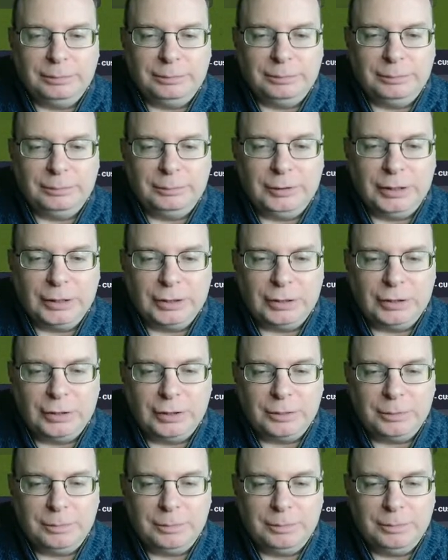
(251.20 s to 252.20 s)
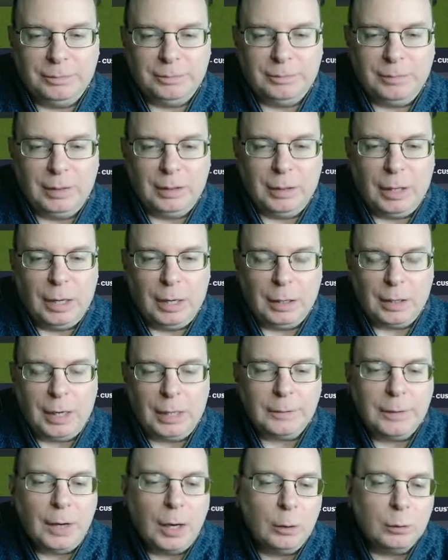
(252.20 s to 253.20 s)
just kind
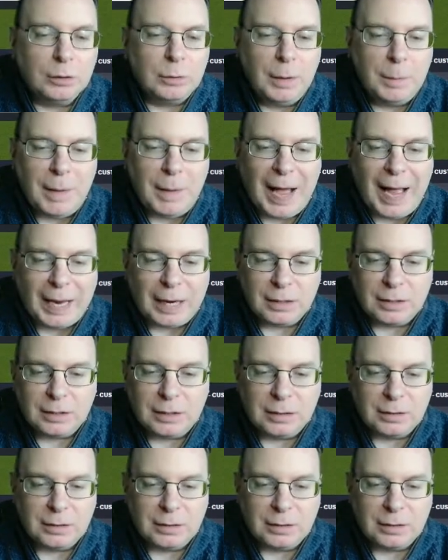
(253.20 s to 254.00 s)
of holds me back because